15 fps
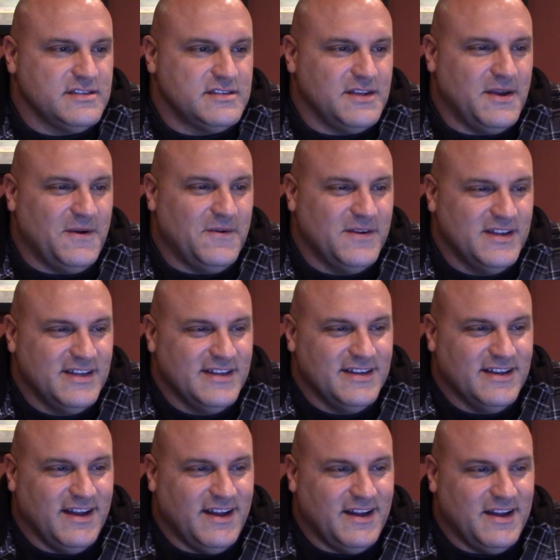So
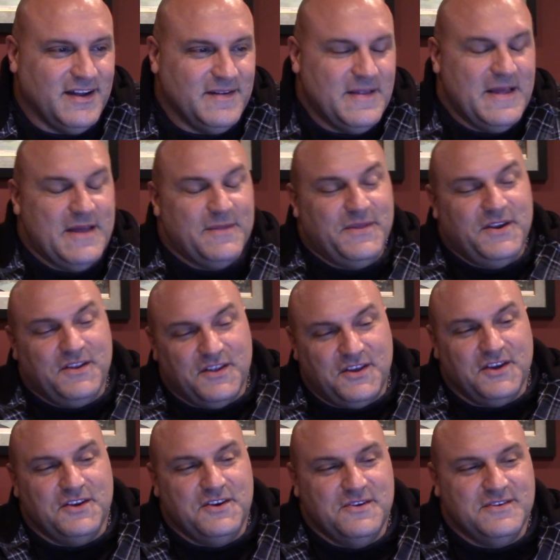the
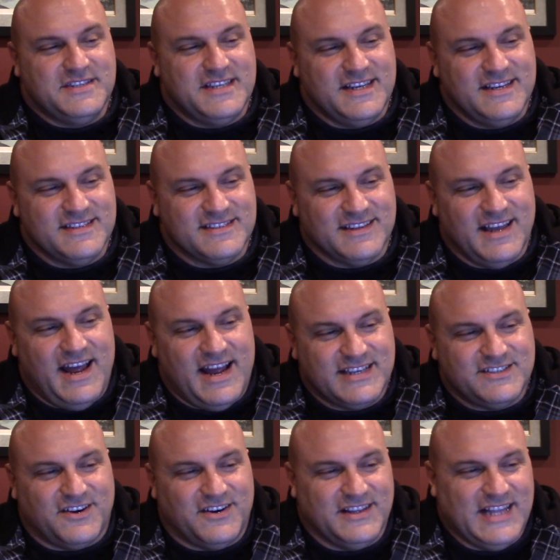good news is, I
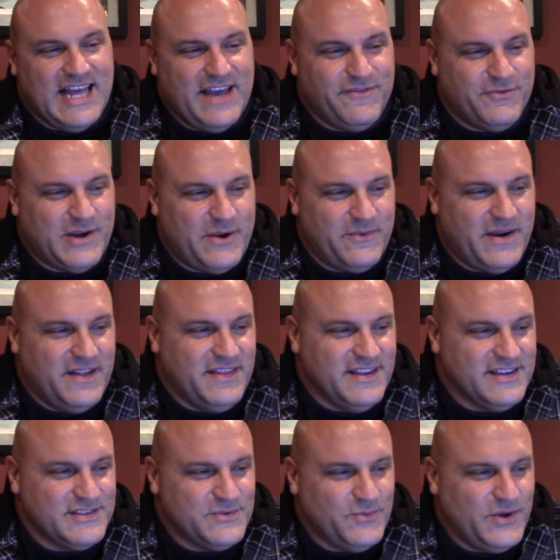started laughing when I read this.